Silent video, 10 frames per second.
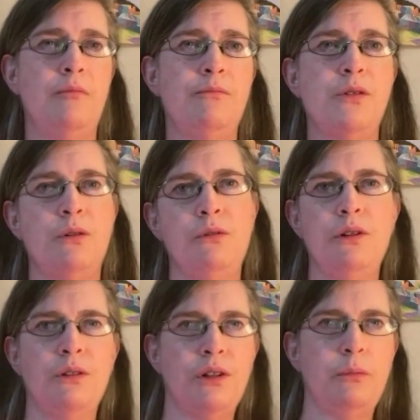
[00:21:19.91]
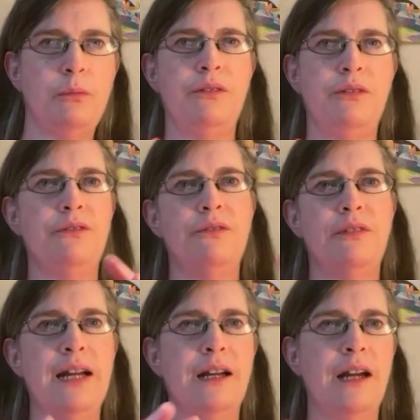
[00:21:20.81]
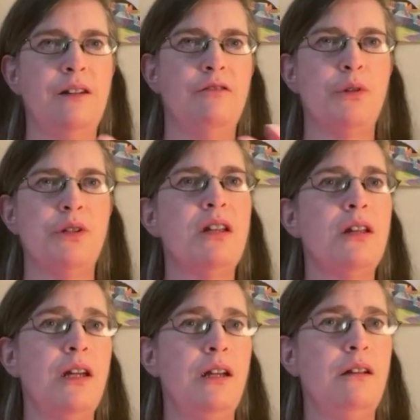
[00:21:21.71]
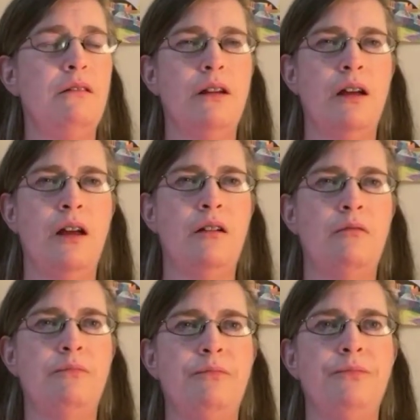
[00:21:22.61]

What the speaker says: so a little bit of that kind of Brazilian, kind